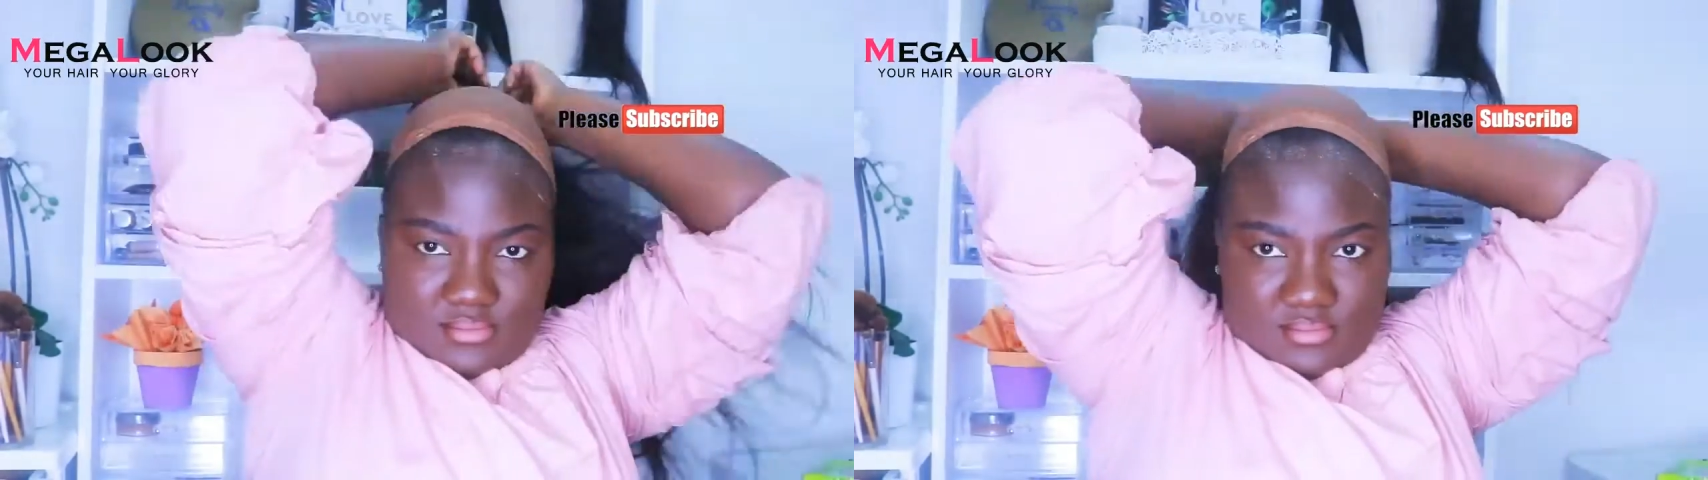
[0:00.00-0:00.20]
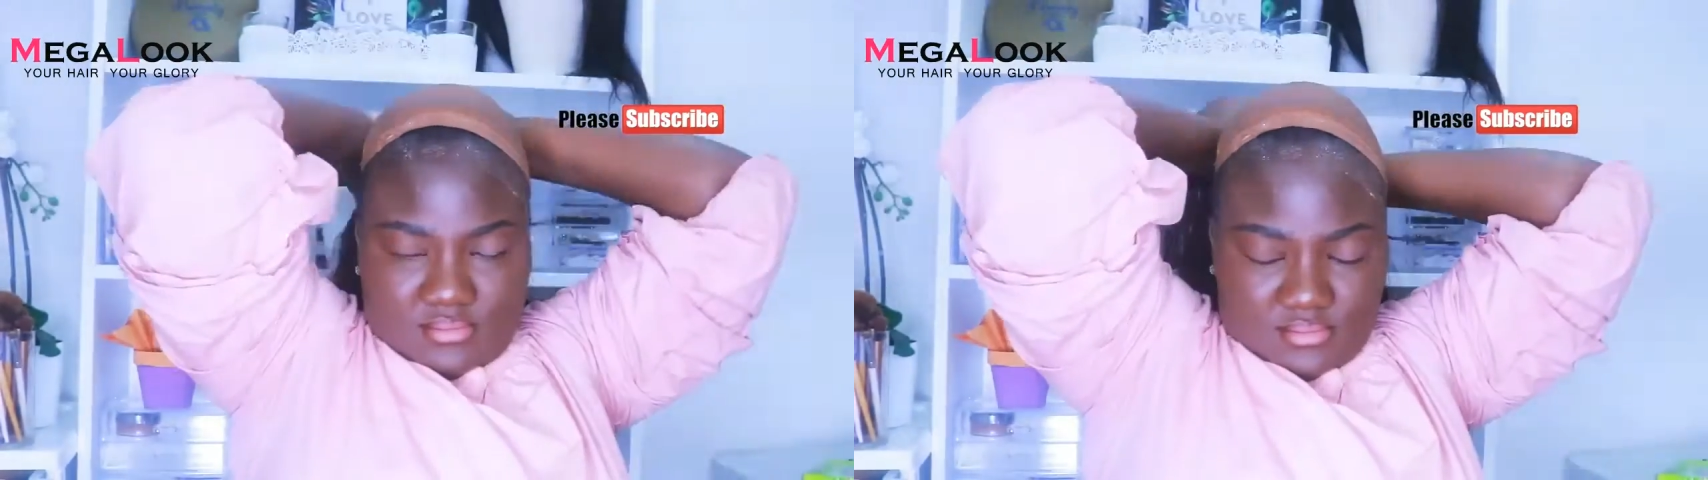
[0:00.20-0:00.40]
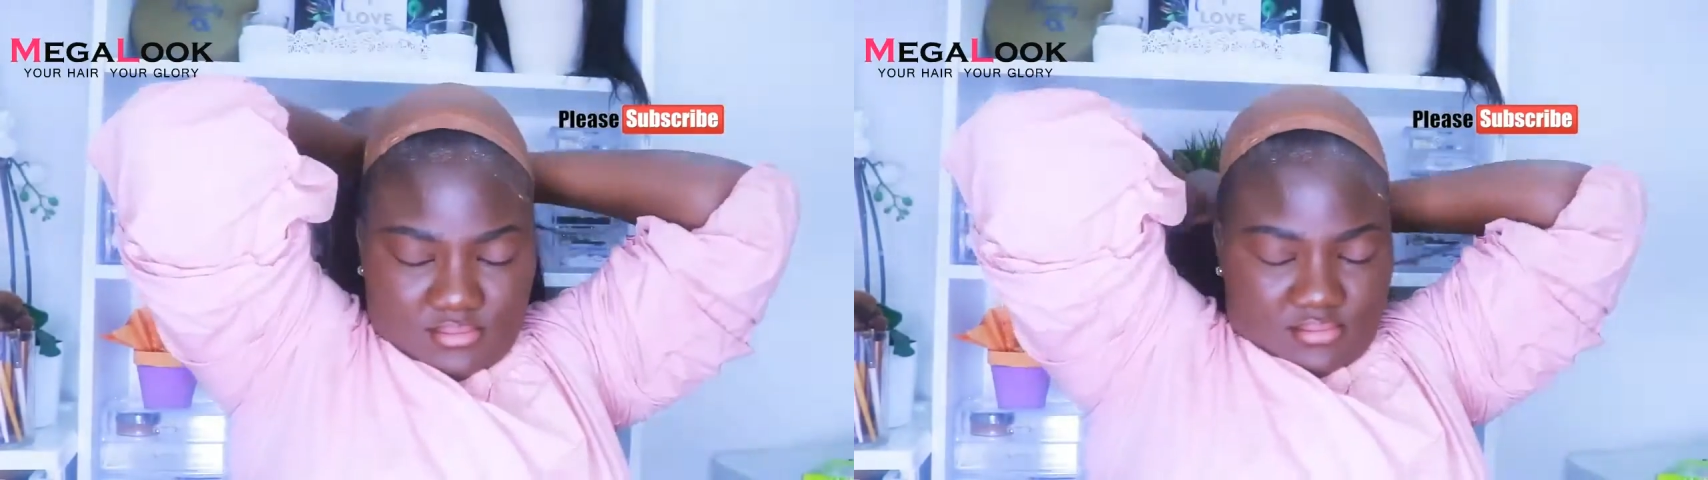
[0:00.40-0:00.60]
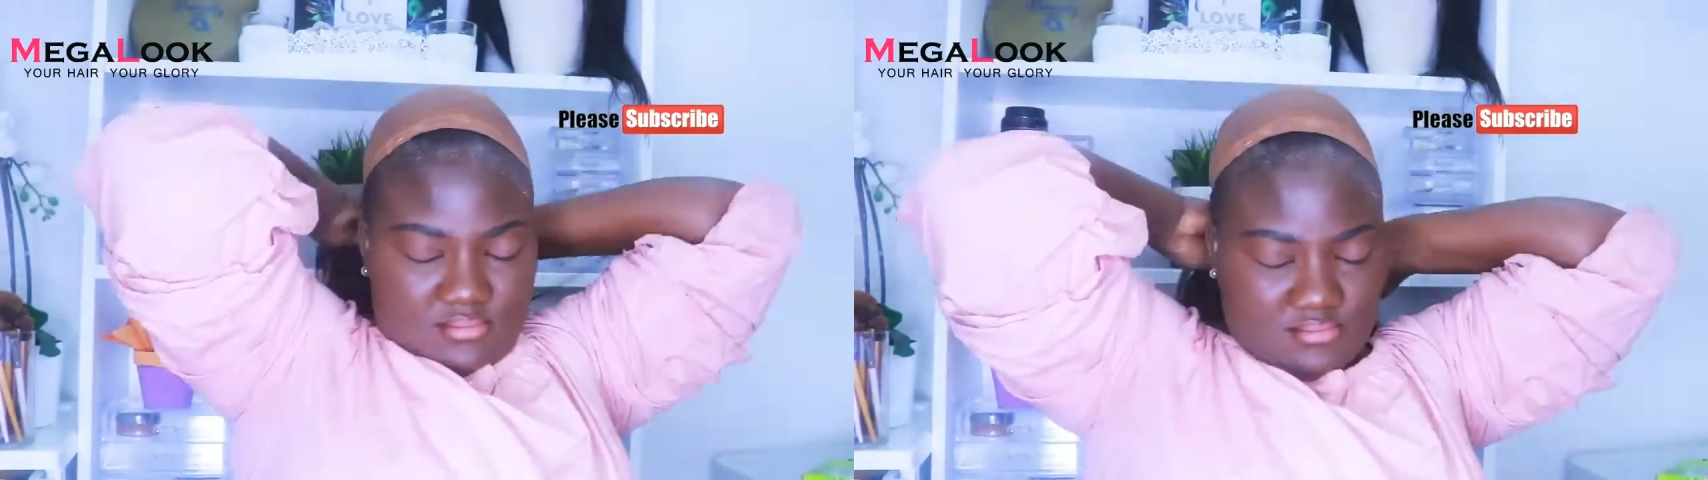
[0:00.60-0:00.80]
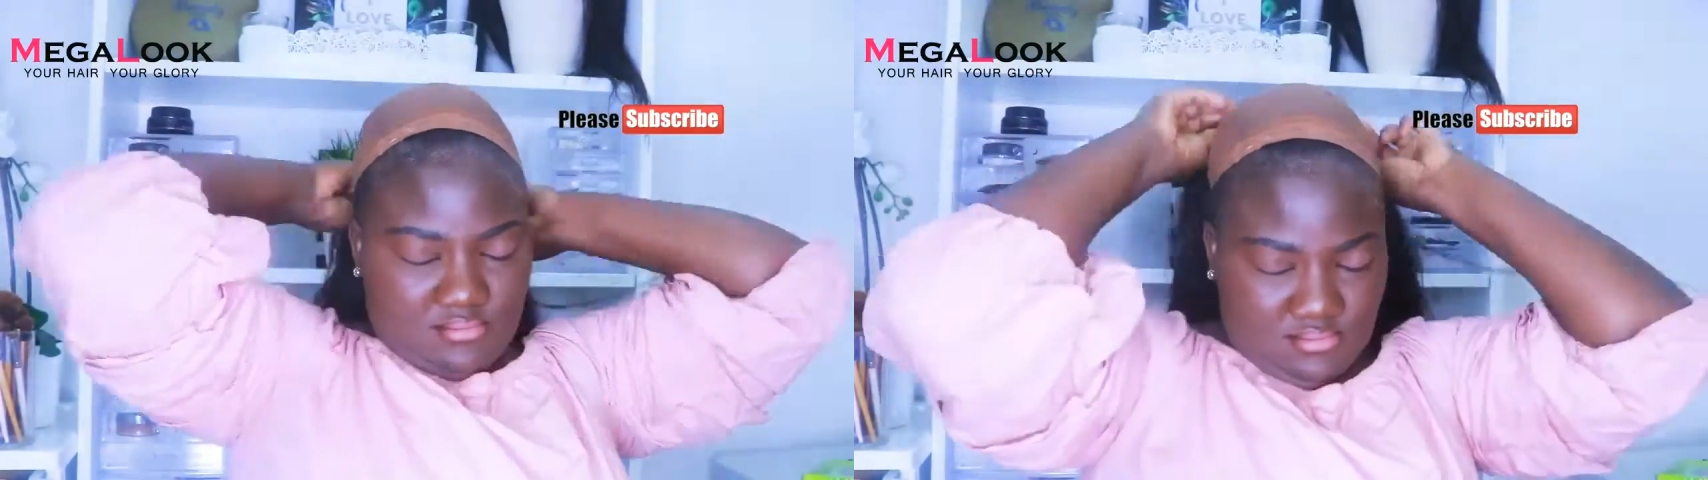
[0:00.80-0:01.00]
and I'm
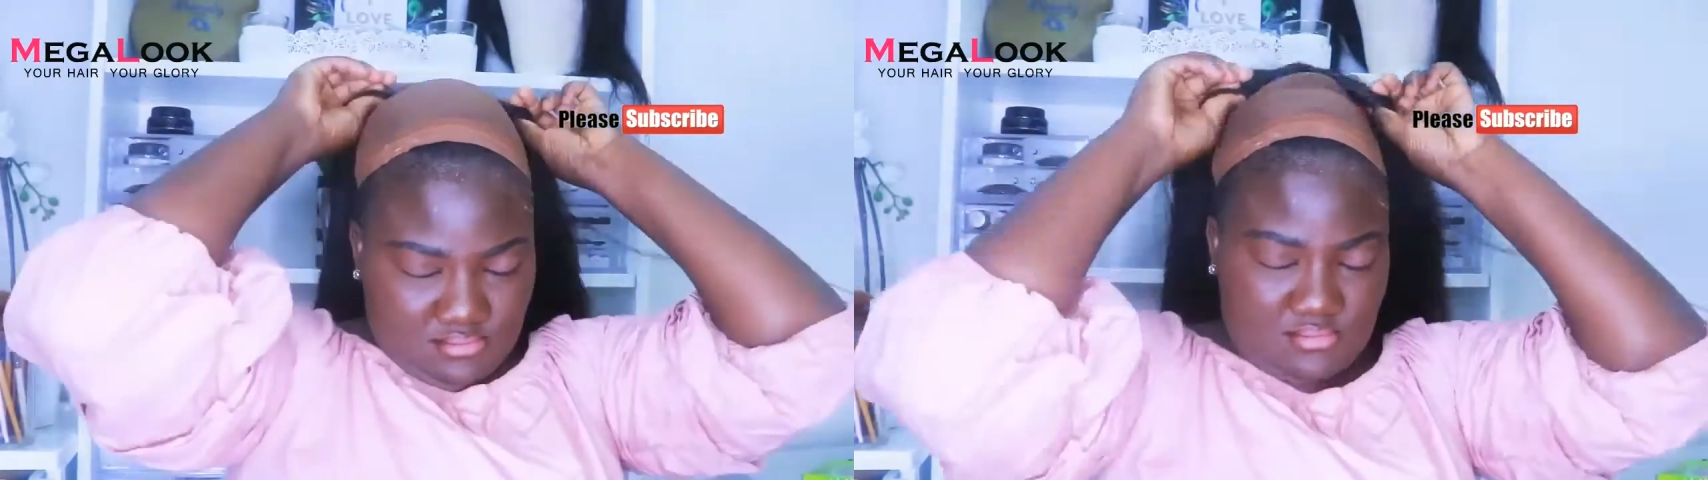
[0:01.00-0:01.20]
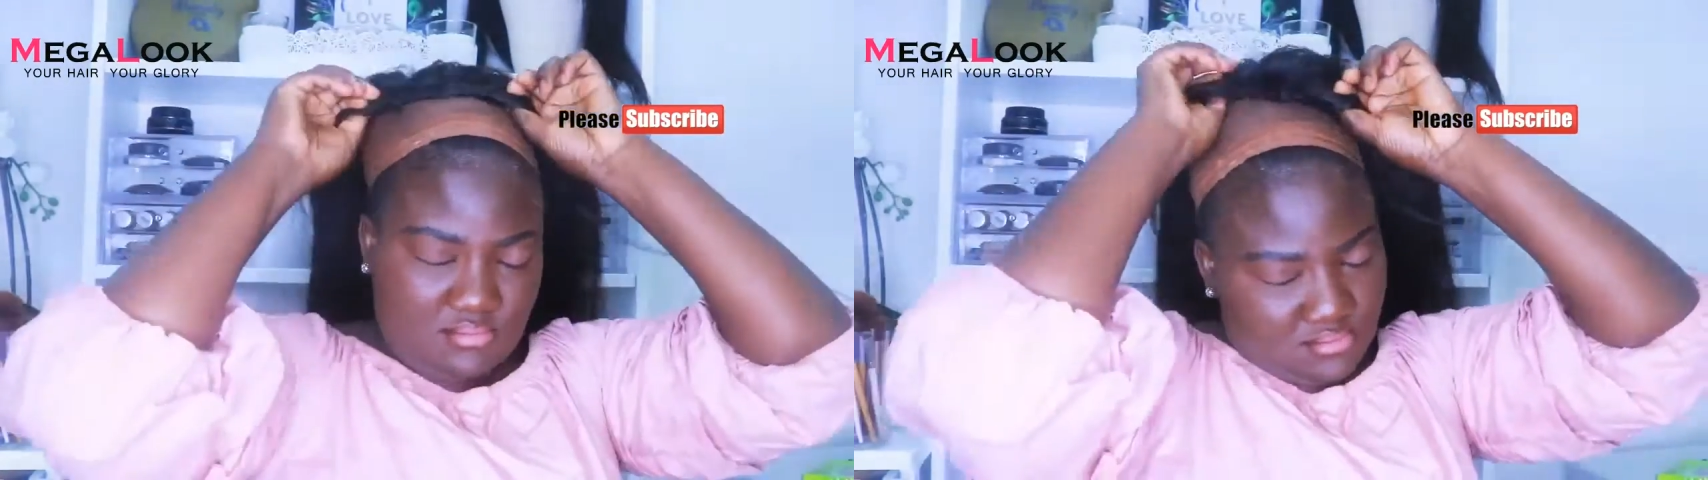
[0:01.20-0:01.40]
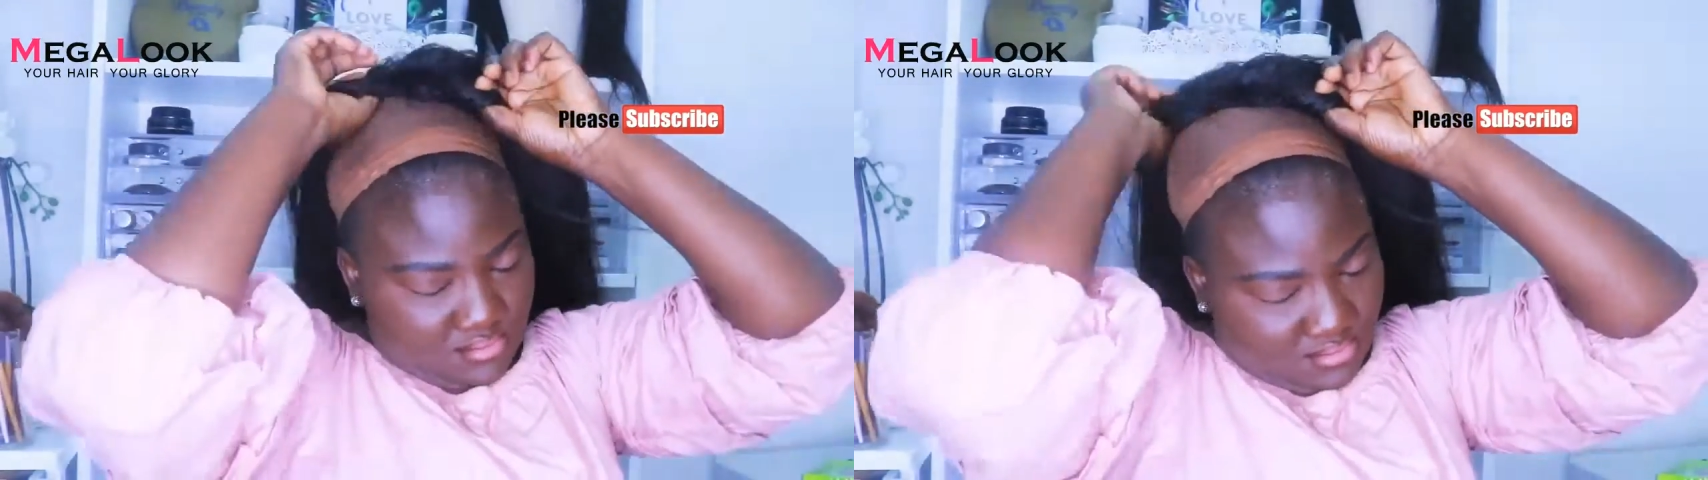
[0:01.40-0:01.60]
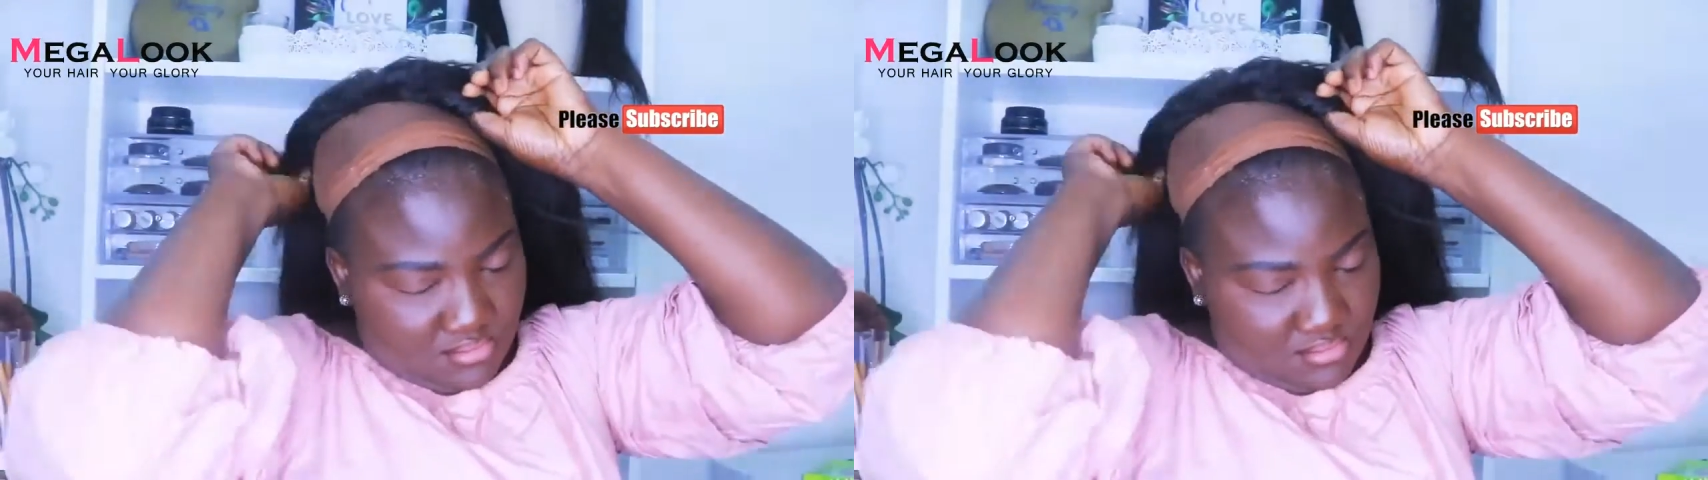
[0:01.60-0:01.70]
going to go ahead and